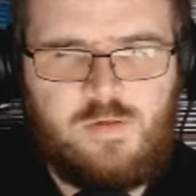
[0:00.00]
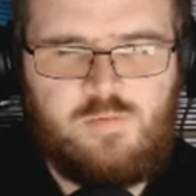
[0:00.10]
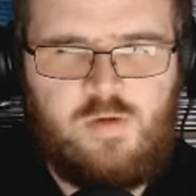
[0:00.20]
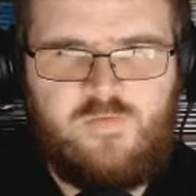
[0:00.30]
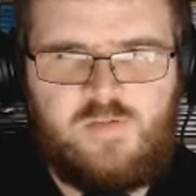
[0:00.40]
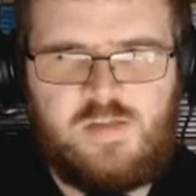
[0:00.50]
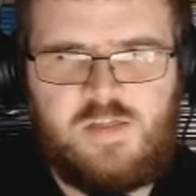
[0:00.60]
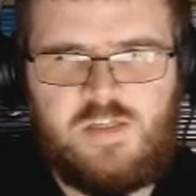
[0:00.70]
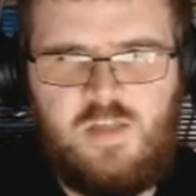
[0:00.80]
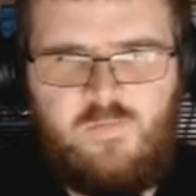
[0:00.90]
a reference to
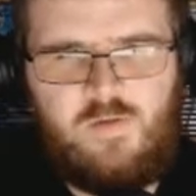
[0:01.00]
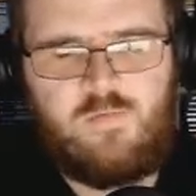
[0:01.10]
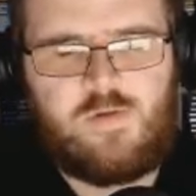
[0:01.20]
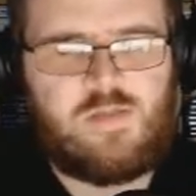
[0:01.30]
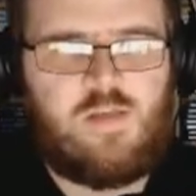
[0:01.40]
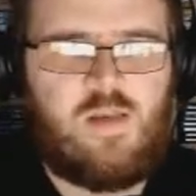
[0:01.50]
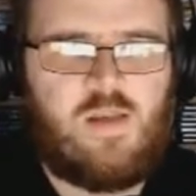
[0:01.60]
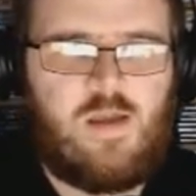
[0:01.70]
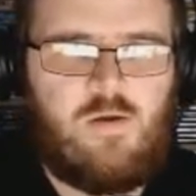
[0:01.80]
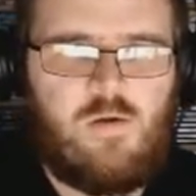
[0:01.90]
something, wasn't it
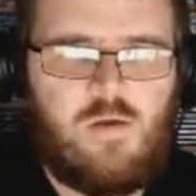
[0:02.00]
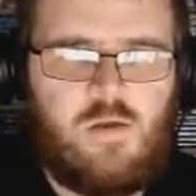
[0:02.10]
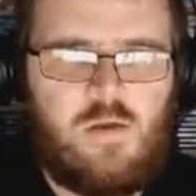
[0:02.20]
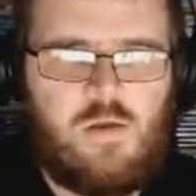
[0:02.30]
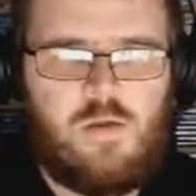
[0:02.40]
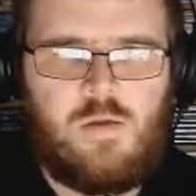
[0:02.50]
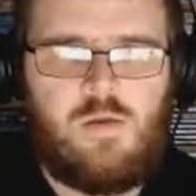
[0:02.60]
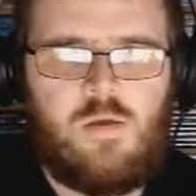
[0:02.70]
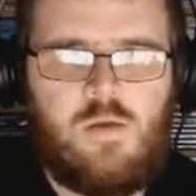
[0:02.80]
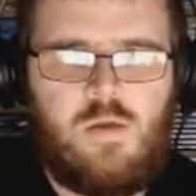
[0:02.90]
now?
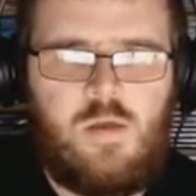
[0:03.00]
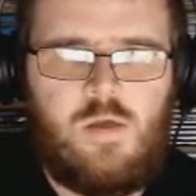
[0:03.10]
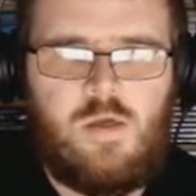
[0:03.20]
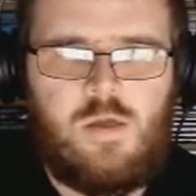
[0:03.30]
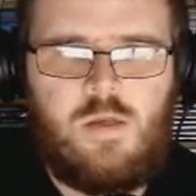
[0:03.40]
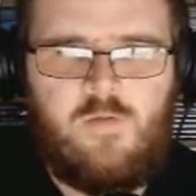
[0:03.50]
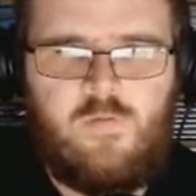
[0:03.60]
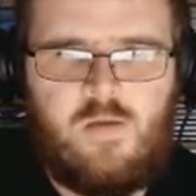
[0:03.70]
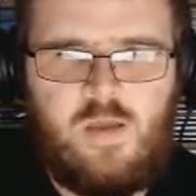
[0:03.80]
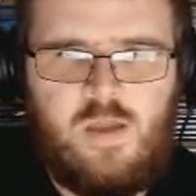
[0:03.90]
Uh,
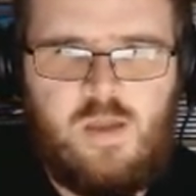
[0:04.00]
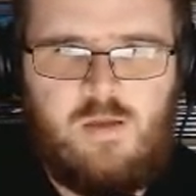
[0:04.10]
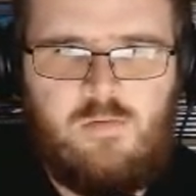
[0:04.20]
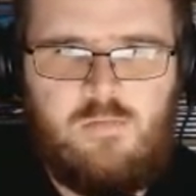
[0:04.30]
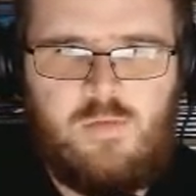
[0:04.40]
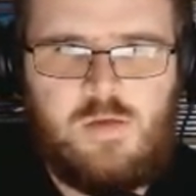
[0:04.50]
another game.